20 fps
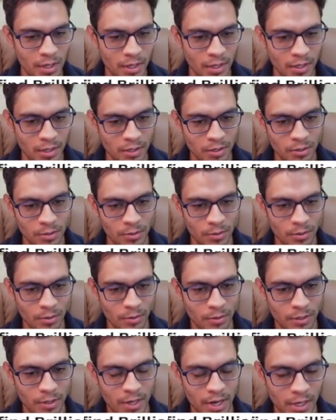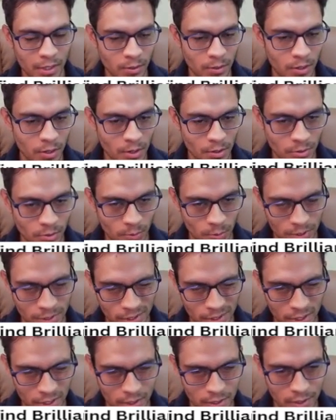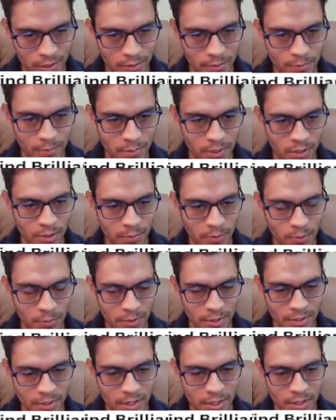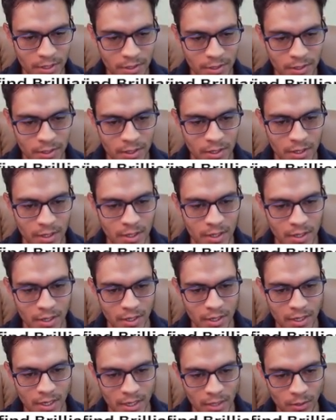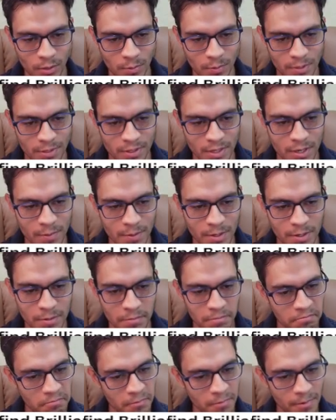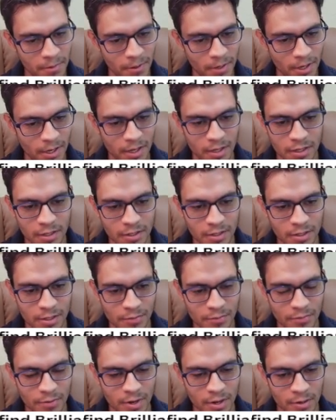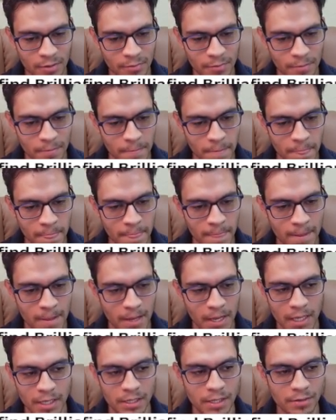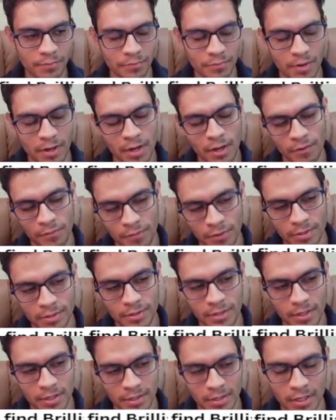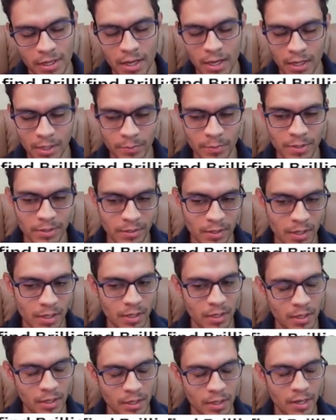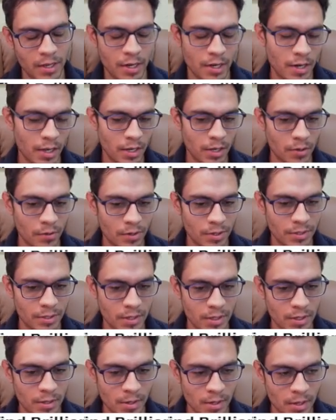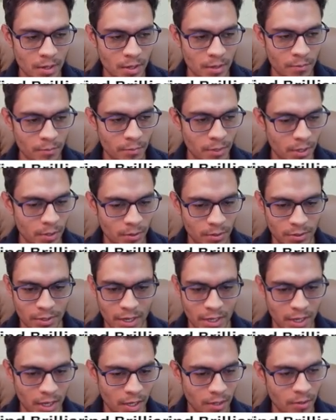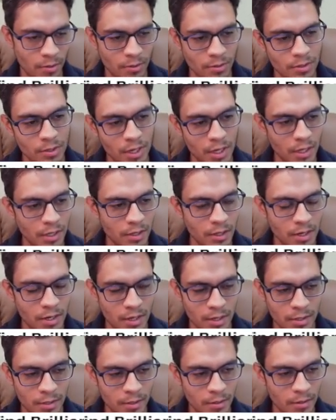So knight goes to e6, bishop to b6, king to b7, okay, g5. And g5 is a slight mistake, an inaccuracy, because I can just sack the knight.